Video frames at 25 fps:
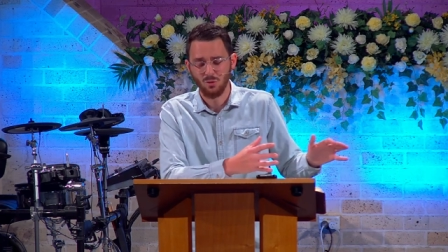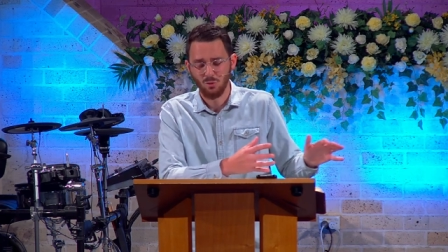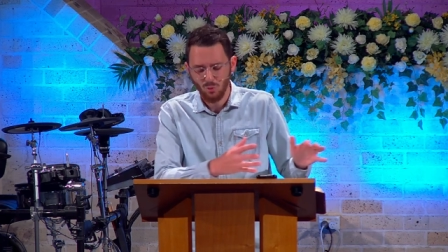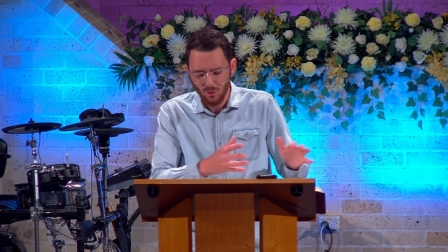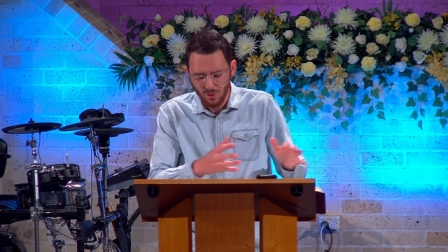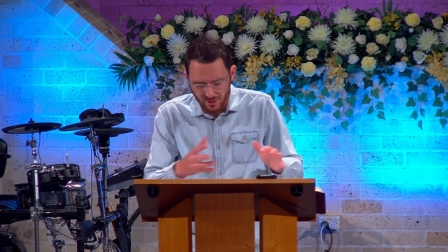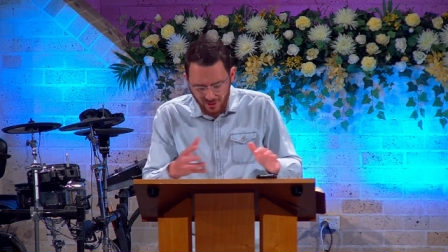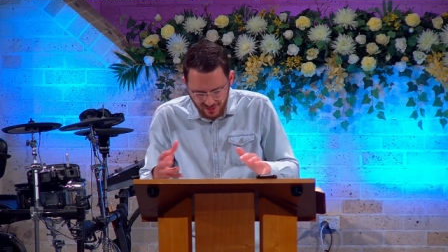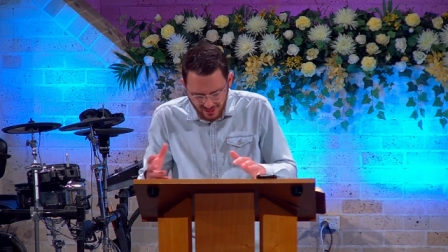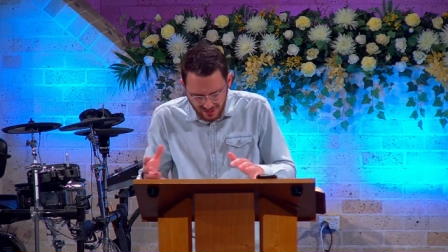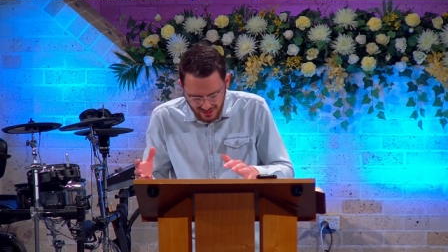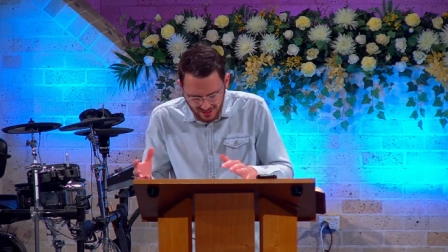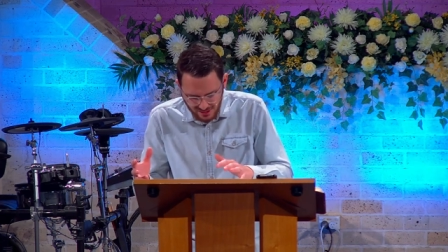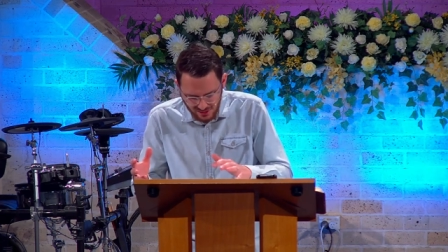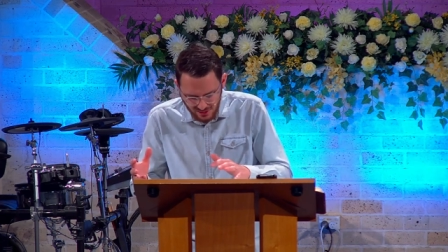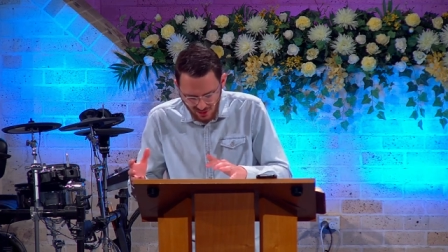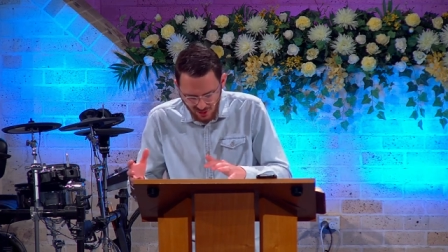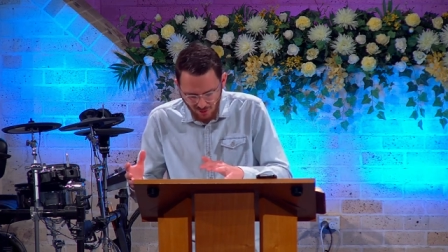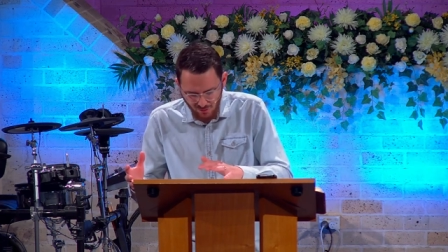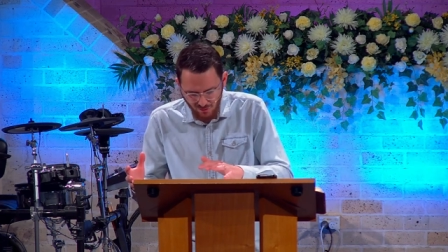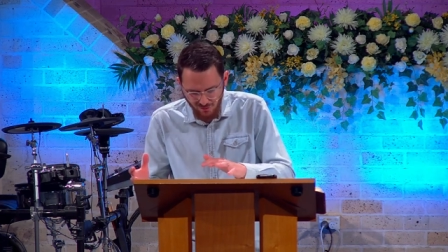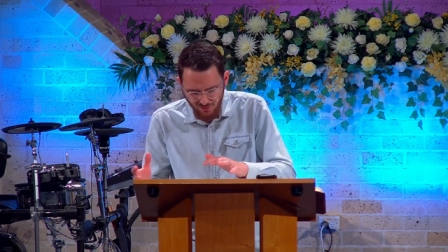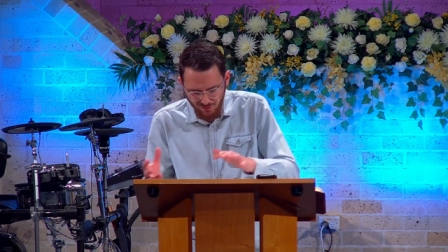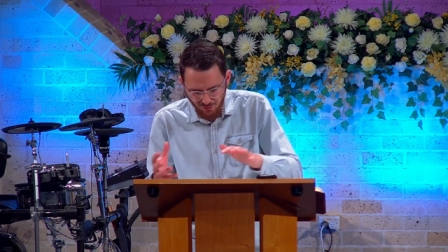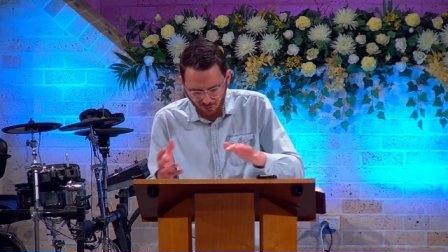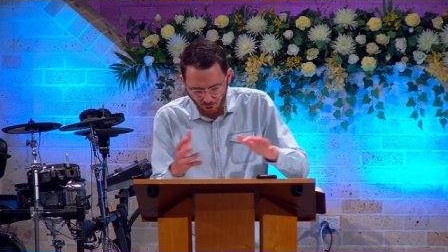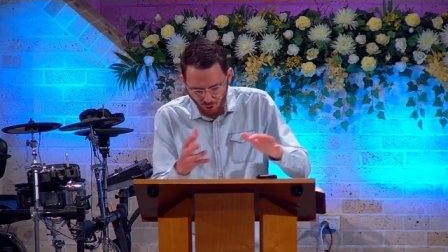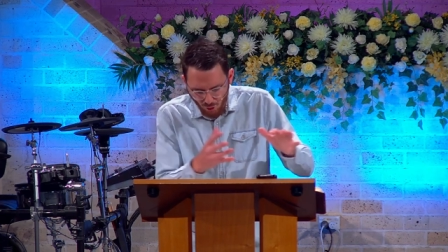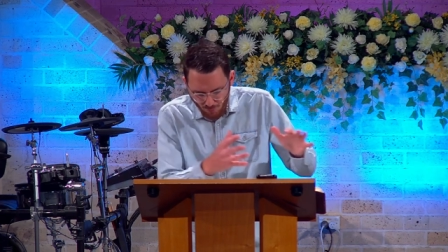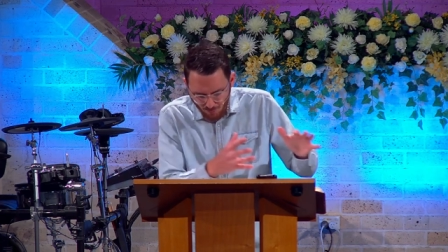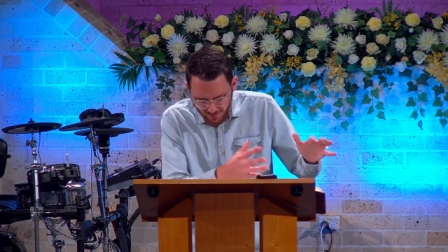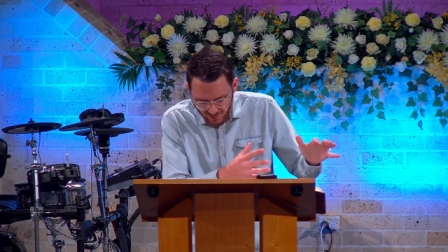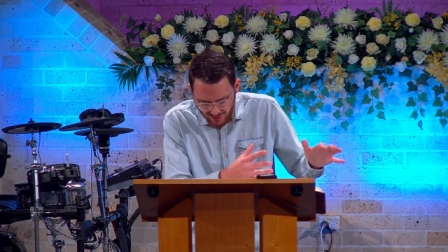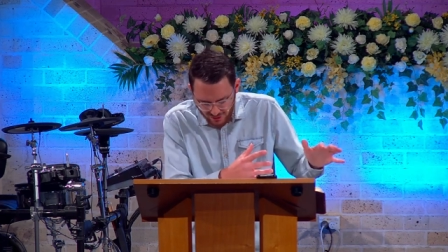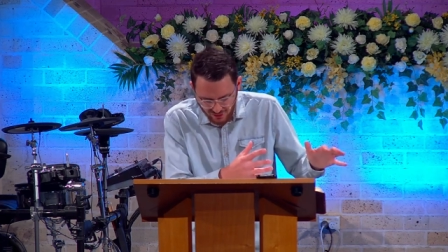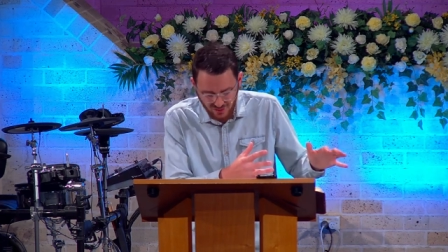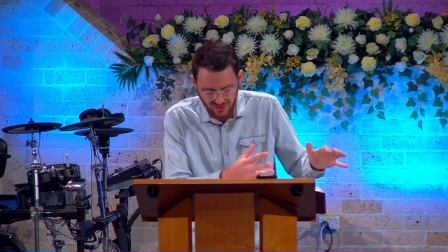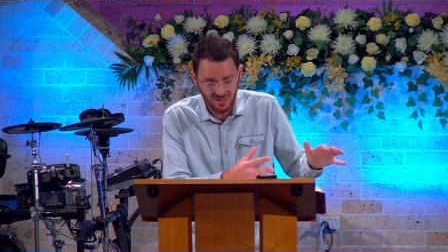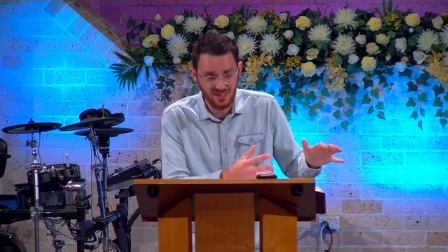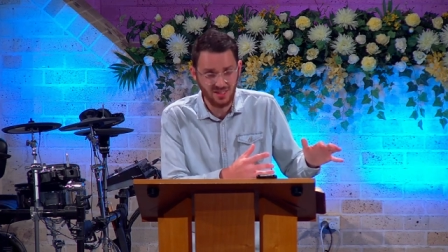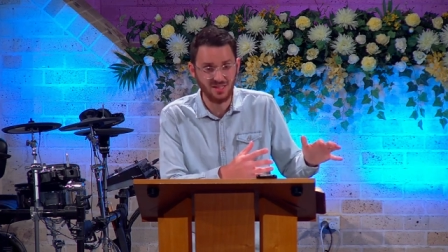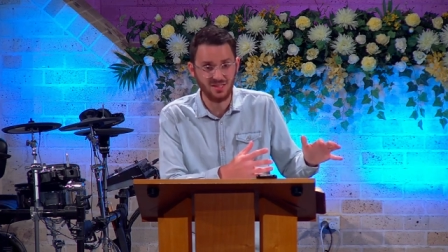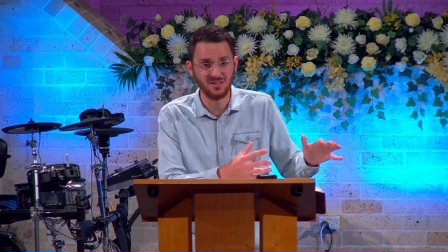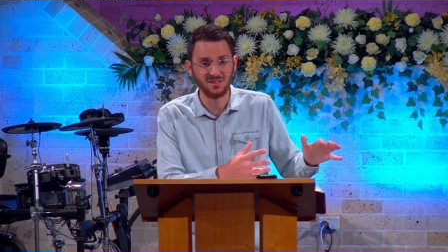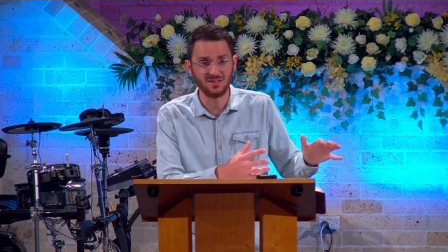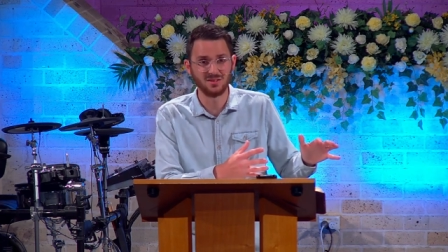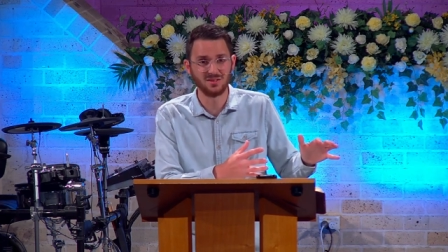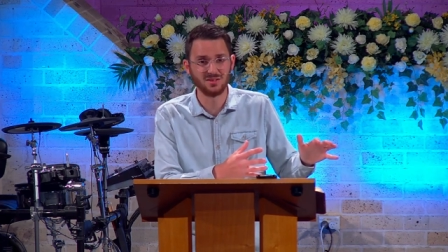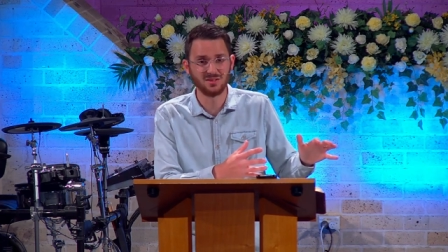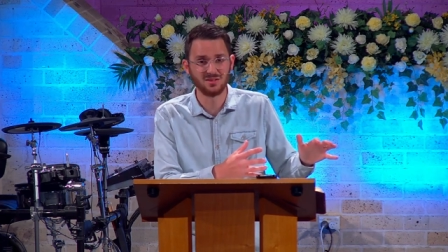What are these former
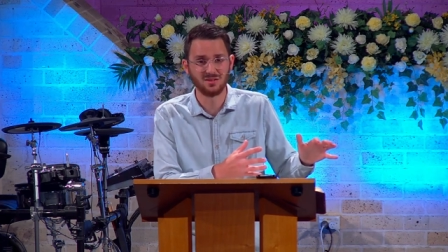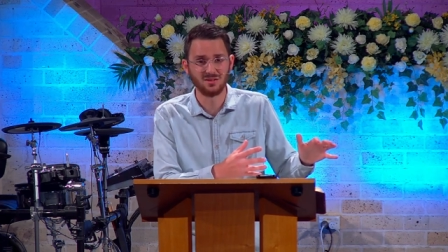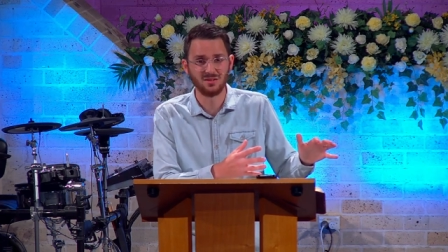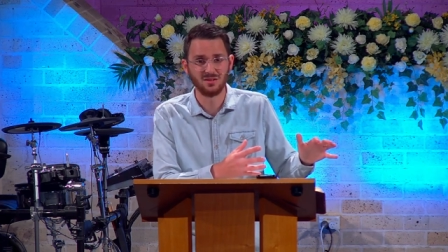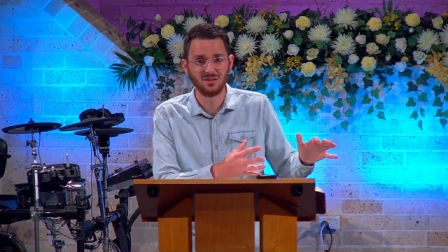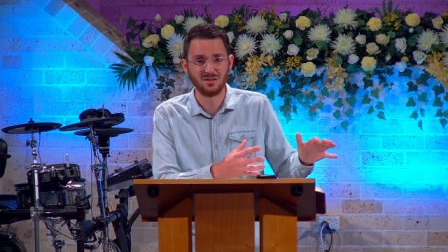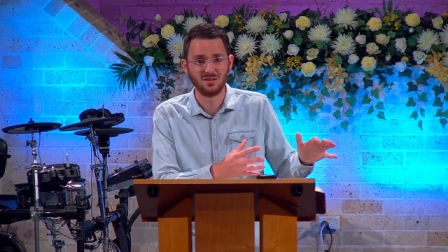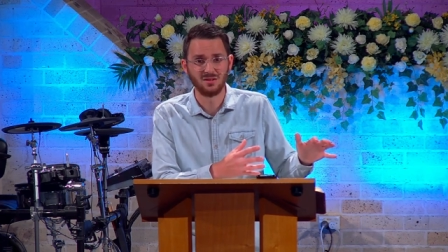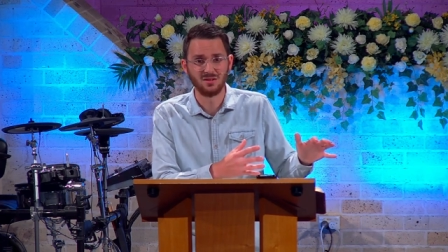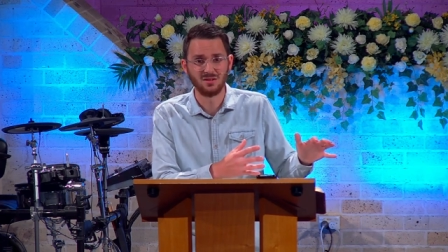things?